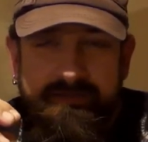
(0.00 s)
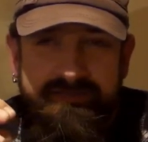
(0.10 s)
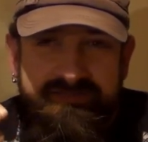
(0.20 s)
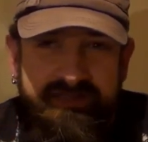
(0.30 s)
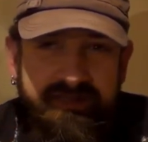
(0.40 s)

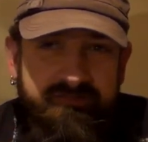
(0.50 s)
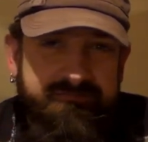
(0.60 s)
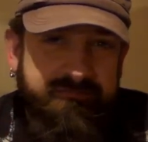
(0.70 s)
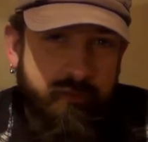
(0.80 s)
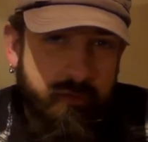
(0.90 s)
slightly
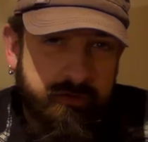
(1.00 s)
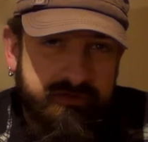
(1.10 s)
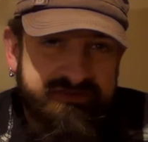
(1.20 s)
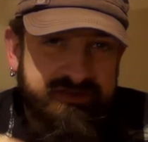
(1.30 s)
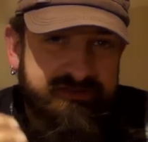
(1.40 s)

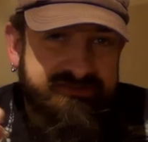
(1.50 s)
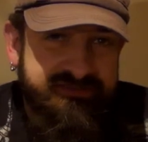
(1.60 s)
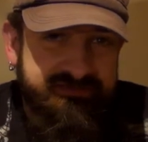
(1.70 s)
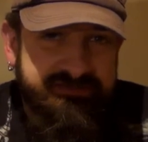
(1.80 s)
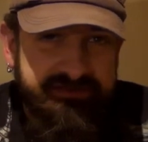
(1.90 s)
floral, slightly
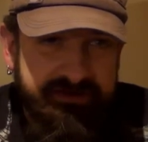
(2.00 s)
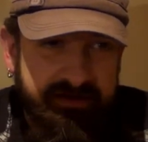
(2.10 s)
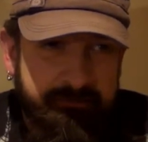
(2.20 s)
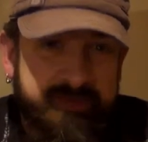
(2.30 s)
citrusy